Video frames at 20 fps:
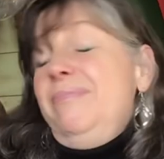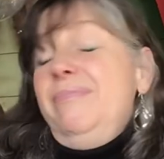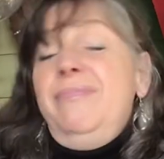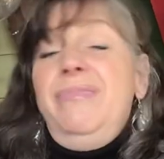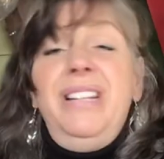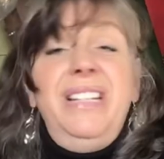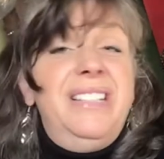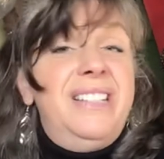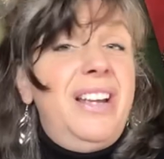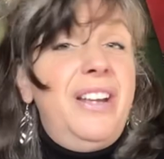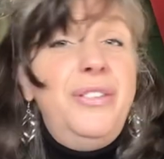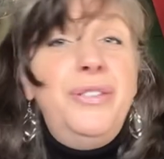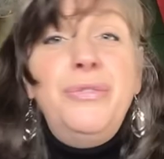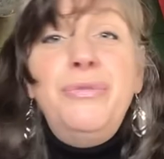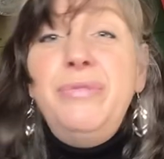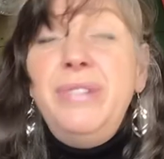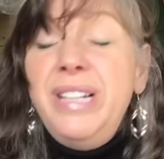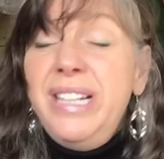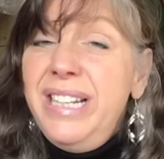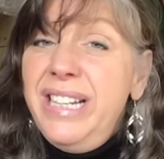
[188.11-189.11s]
we don't
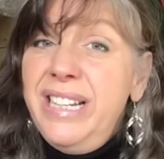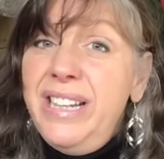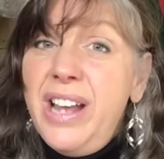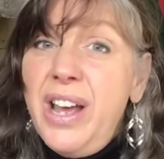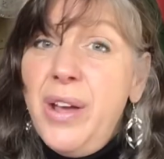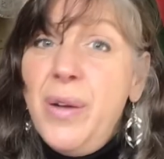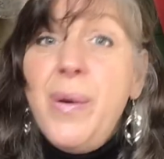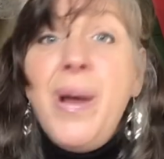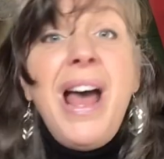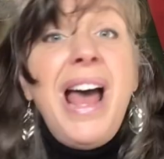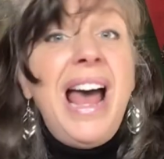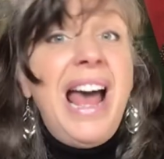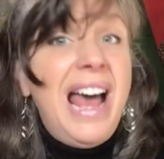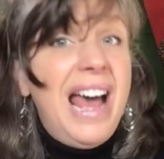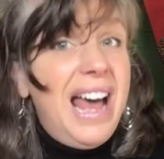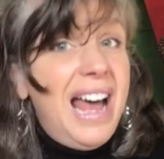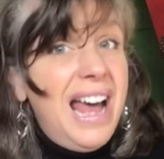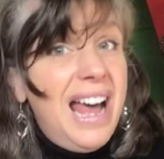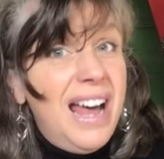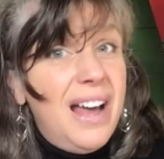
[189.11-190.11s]
really know
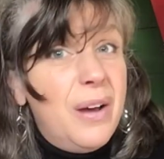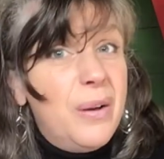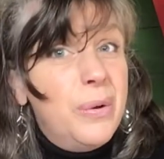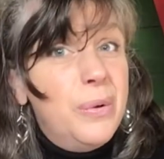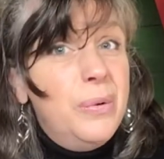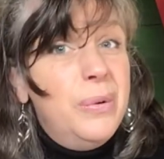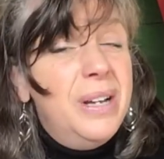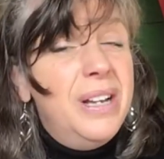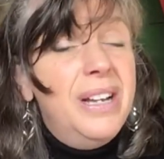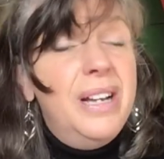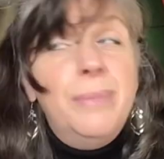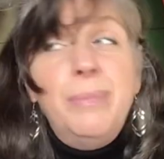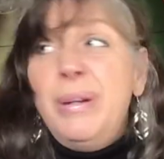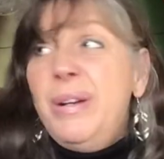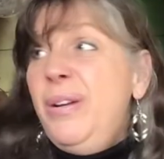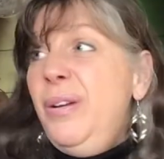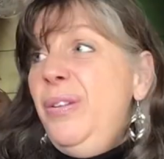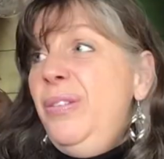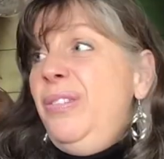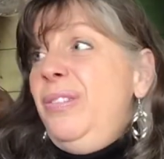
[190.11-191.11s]
how
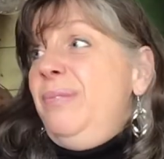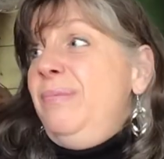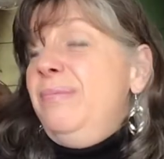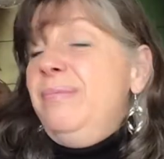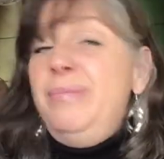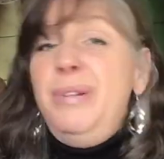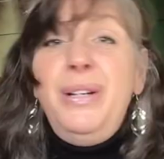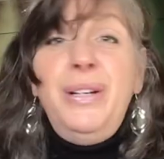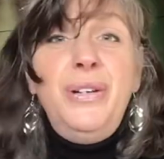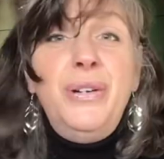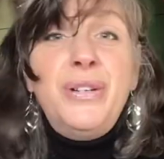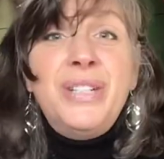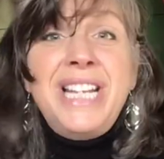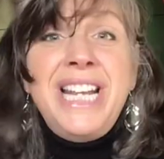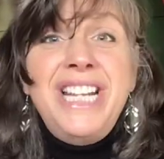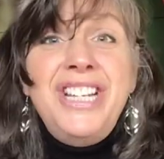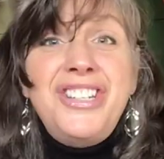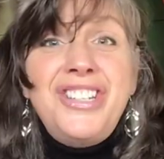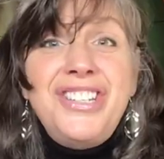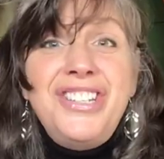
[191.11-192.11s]
because we're not
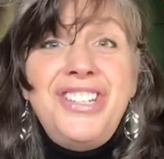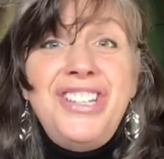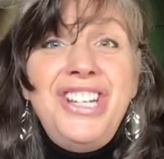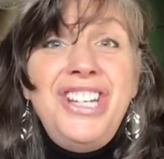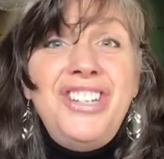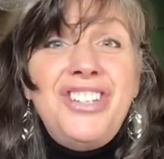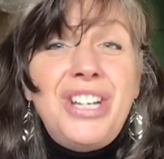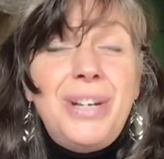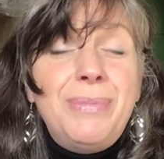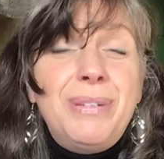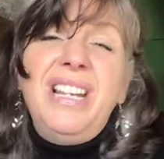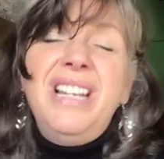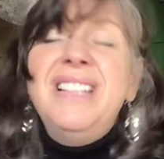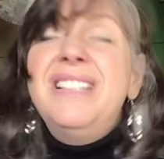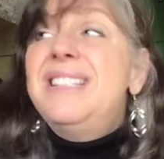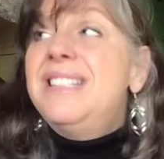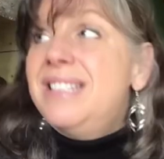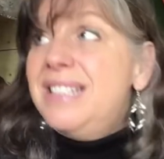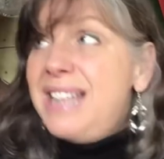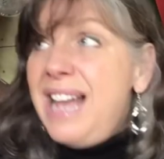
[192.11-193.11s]
ancient Egypt and
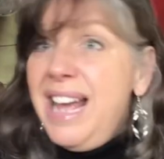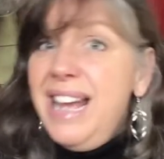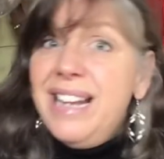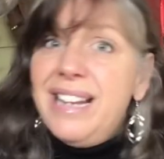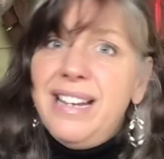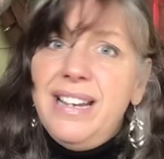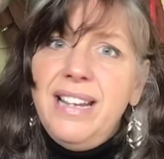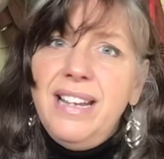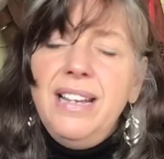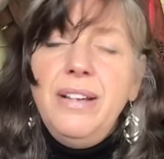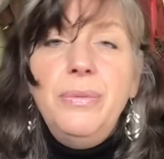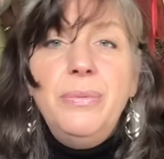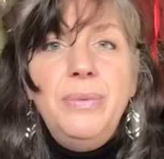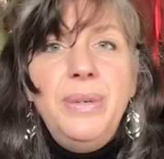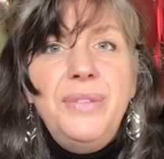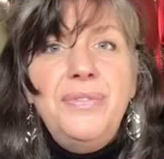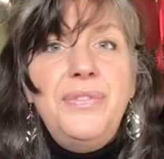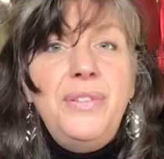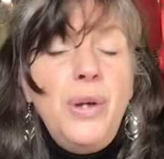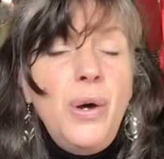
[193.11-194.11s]
sadly
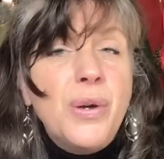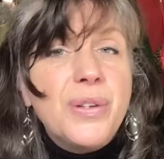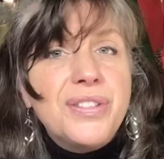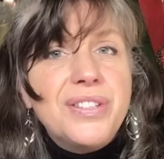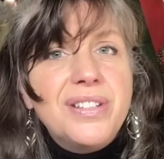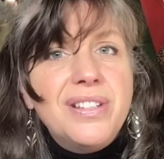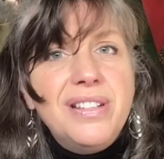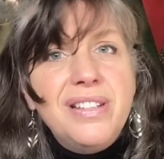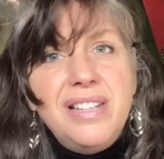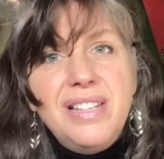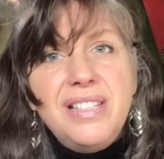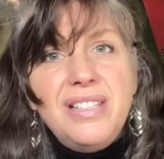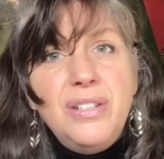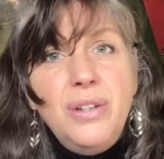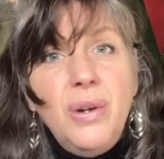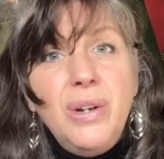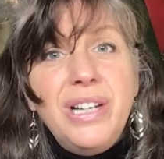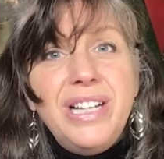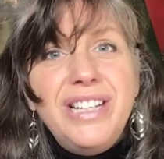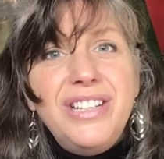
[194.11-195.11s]
we've lost this
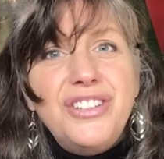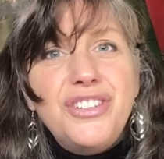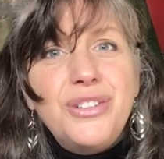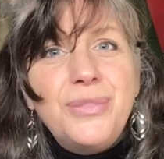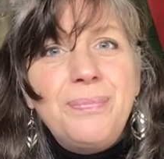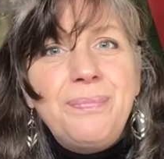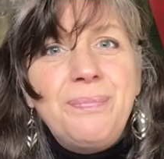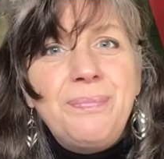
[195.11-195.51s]
knowledge.